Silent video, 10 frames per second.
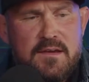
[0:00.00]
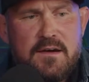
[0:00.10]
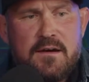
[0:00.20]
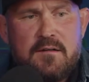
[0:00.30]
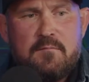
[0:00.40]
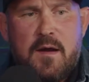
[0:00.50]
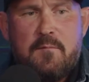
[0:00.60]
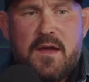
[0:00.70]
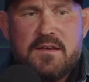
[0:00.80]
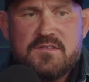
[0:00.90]
my
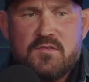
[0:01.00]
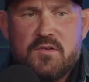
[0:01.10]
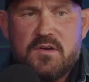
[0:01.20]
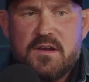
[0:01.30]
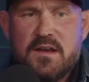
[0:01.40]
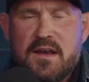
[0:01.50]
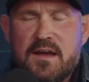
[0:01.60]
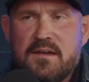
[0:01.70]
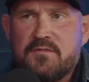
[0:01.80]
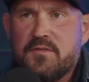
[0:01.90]
mentor in life.